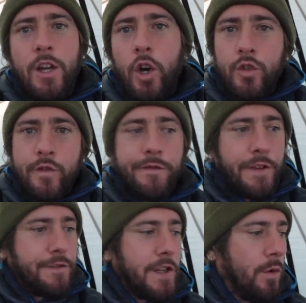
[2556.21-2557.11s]

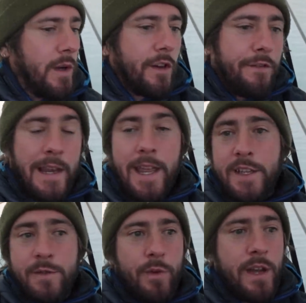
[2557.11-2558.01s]
150 quid off
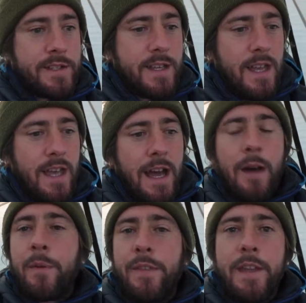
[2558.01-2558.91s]
AliExpress,
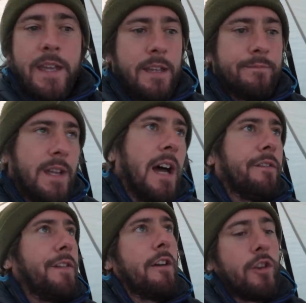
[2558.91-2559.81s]
I'd be thinking, ah,
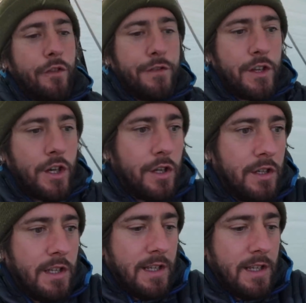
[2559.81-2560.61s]
fair enough, you know,